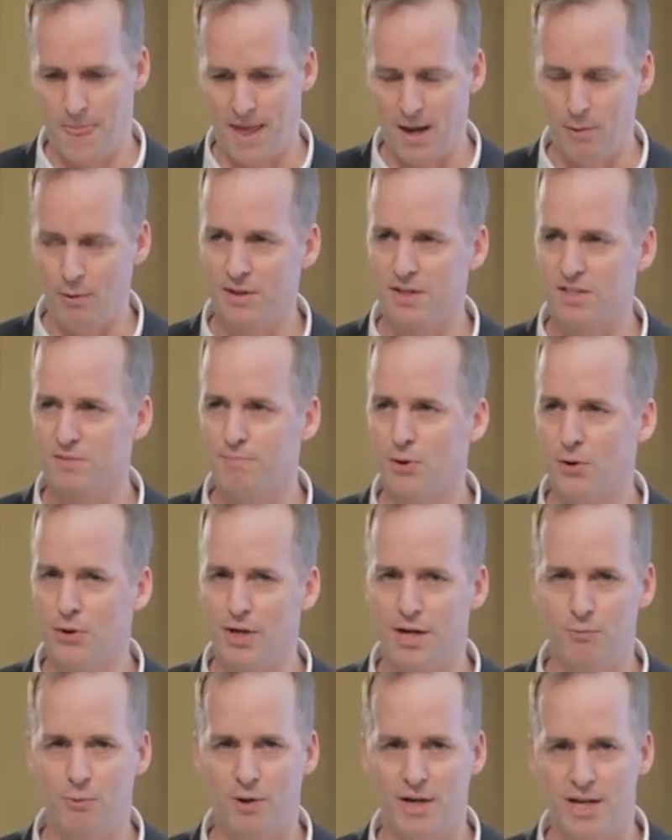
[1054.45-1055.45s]
Anyway, this
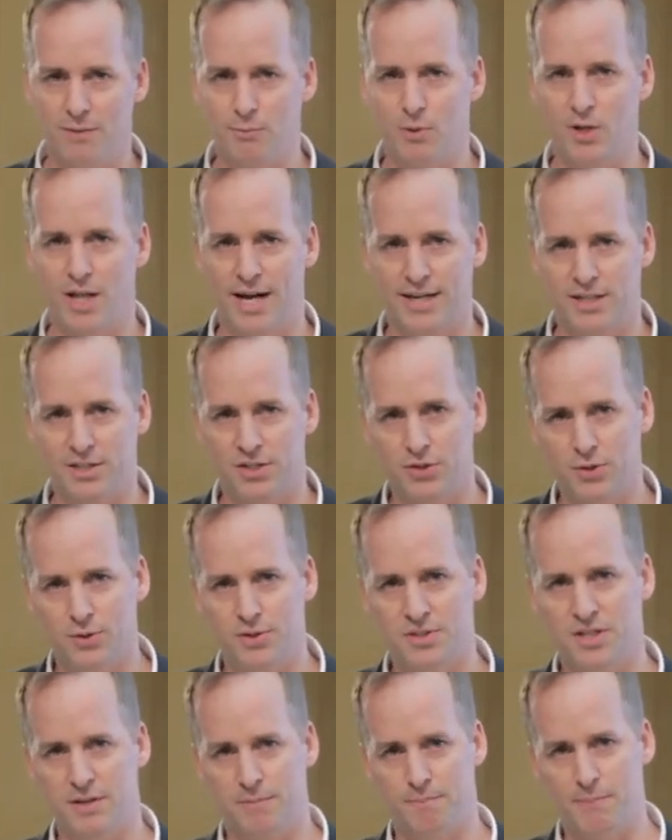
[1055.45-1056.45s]
bully, what he would like to do
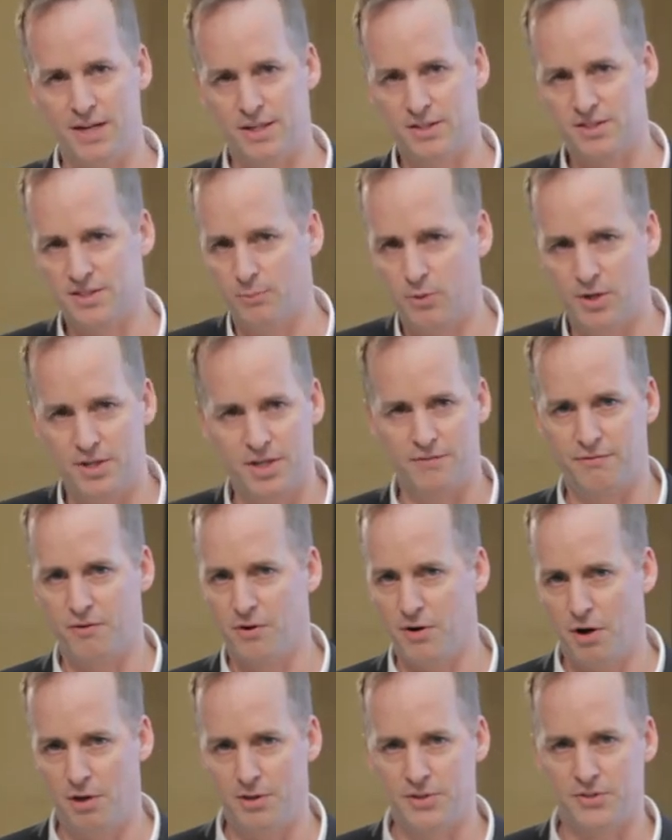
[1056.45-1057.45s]
is he'd pick someone
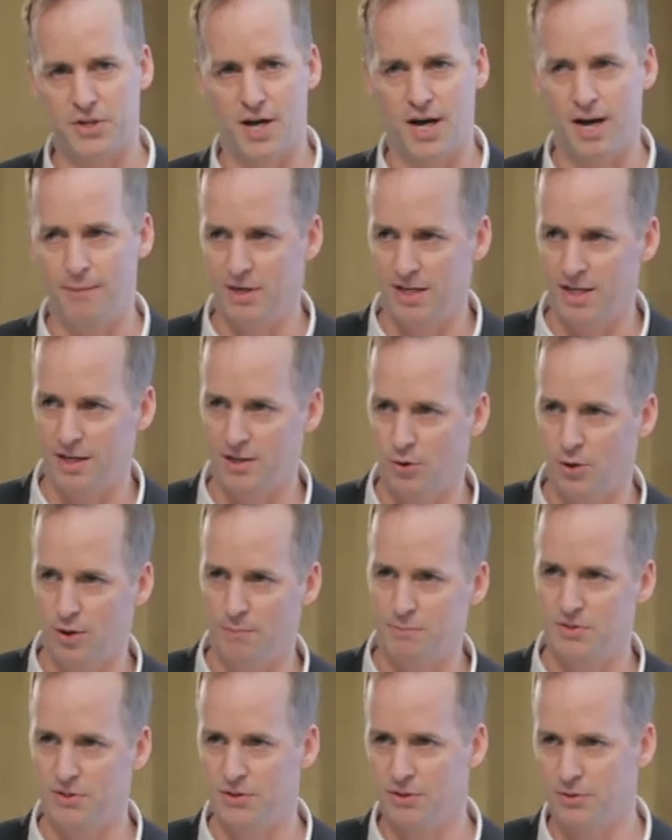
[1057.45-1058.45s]
different all the time, and he'd go
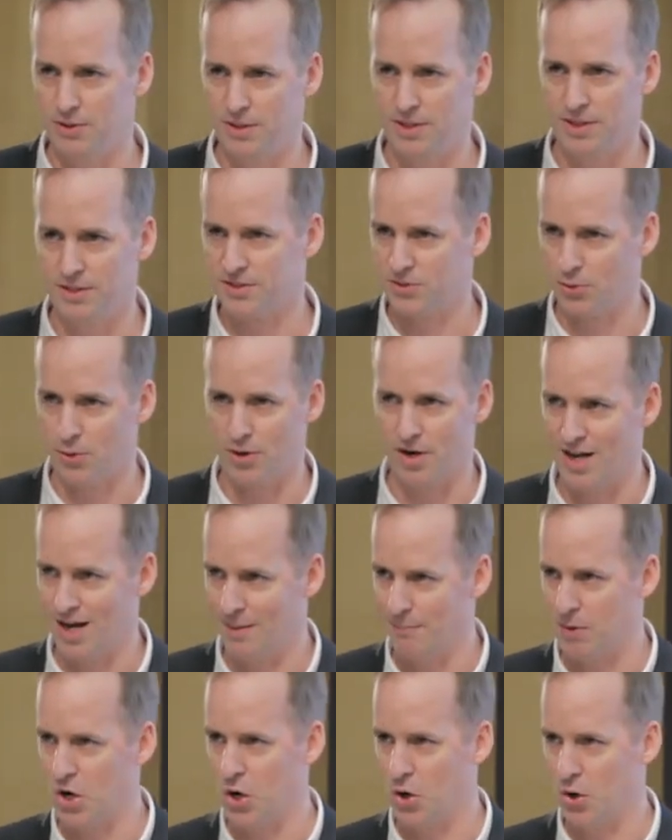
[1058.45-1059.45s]
up to you, and his sort of
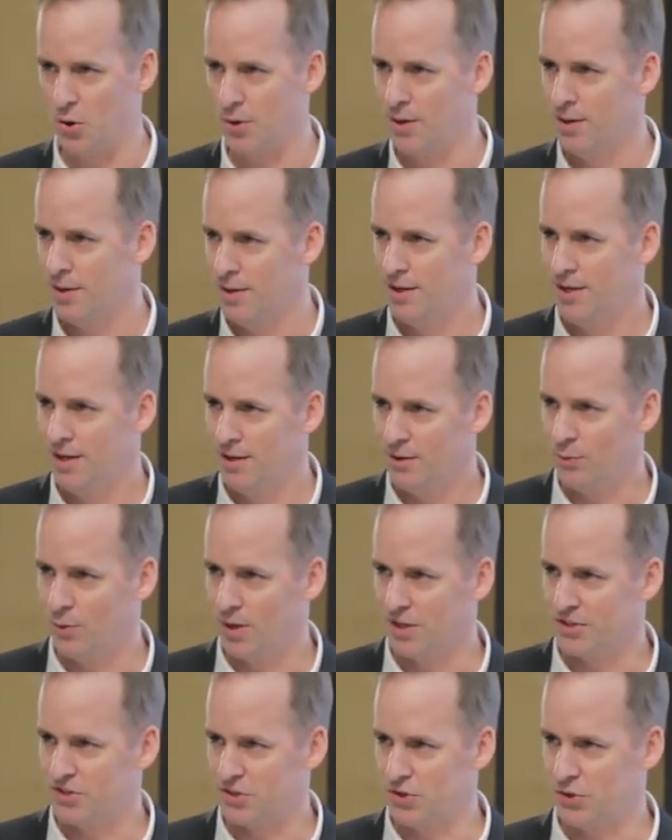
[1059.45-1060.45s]
MO
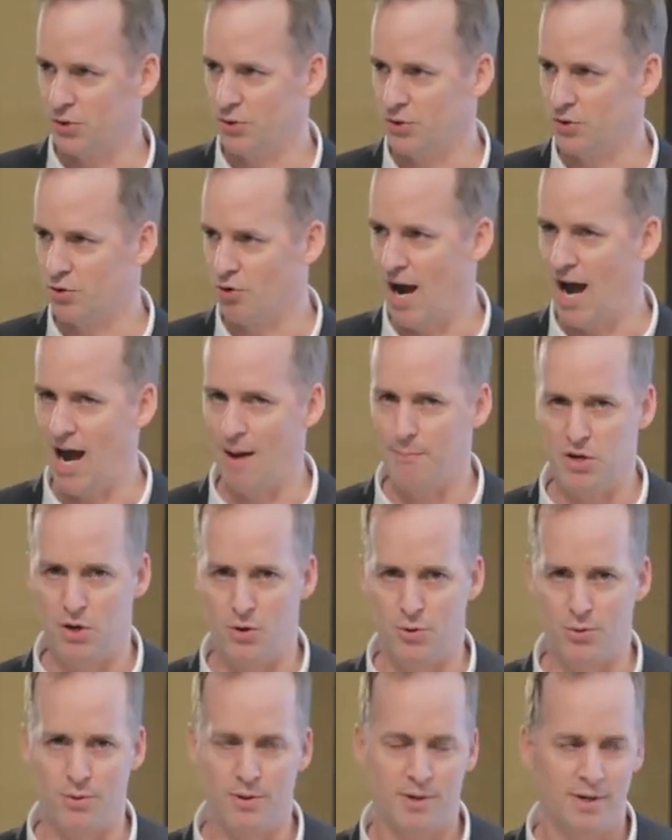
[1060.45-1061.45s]
was to grab
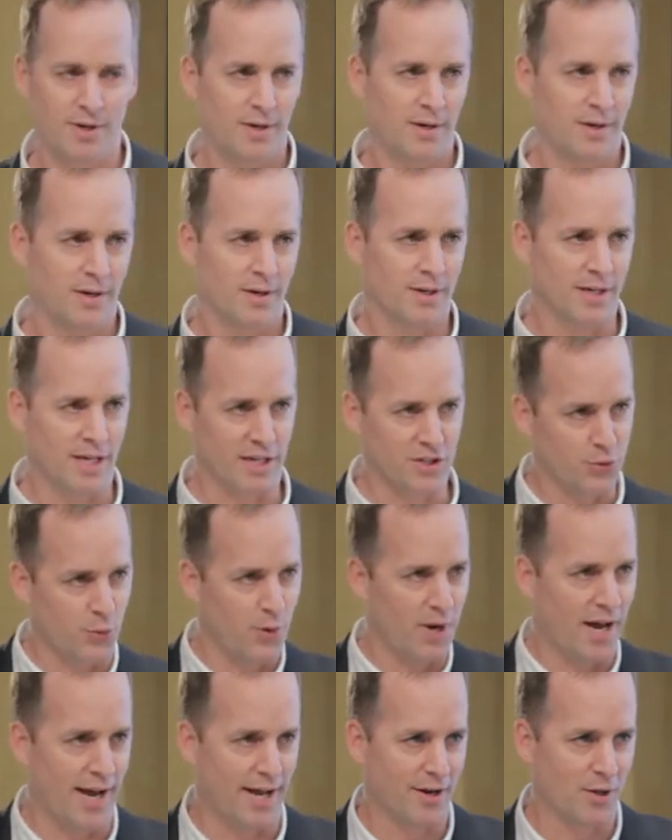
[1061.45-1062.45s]
you, get you
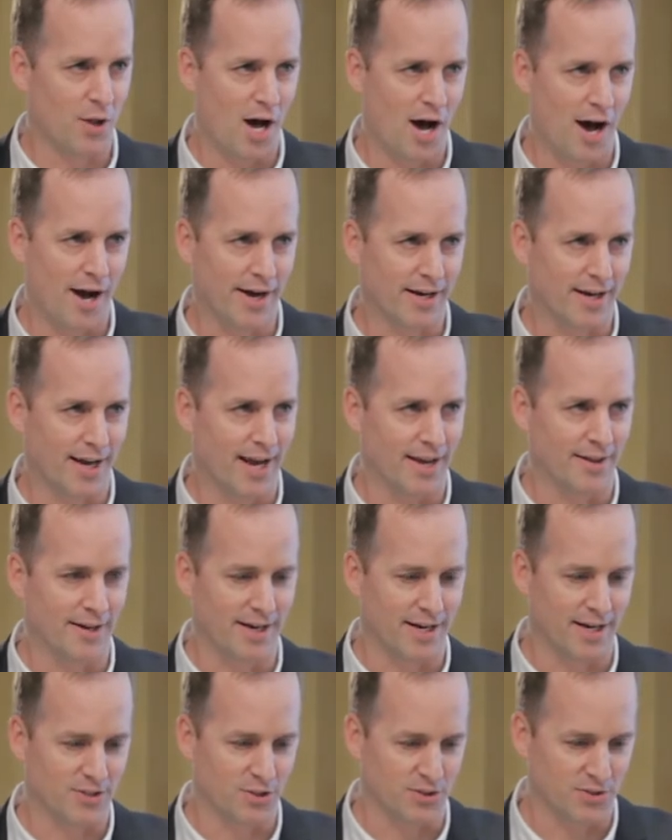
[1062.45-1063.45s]
in a headlock, and then
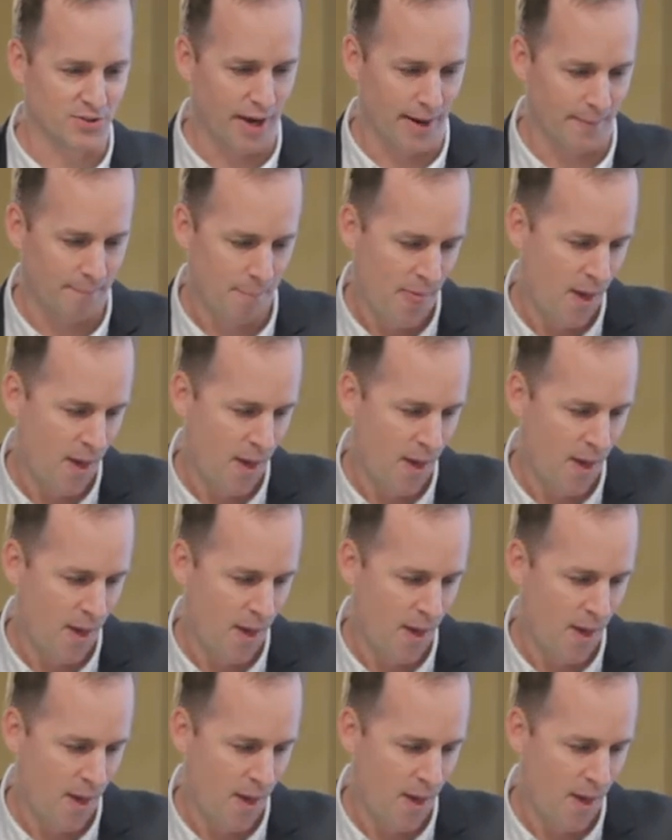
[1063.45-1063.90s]
he'd just like